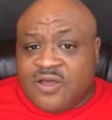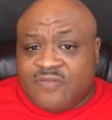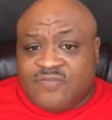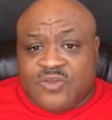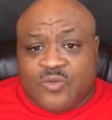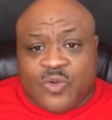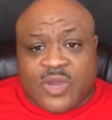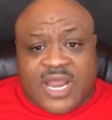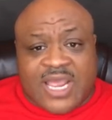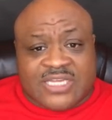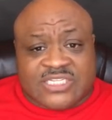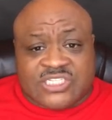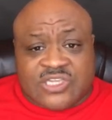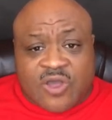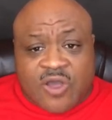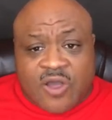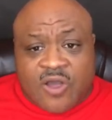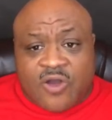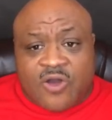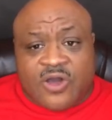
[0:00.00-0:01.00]
what I
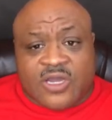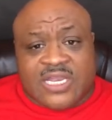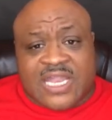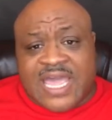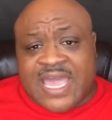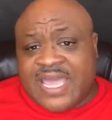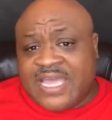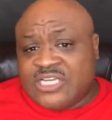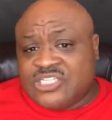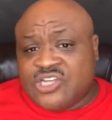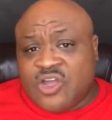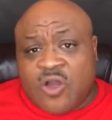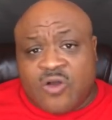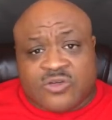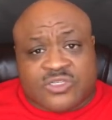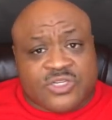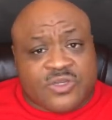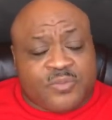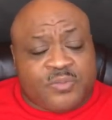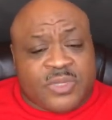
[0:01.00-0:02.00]
saw online,
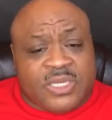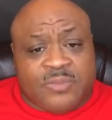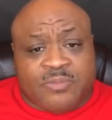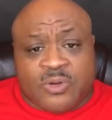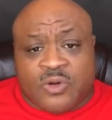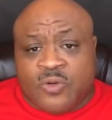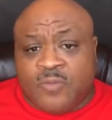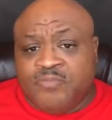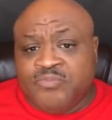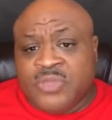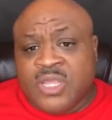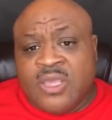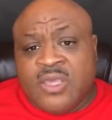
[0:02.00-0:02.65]
talked to the people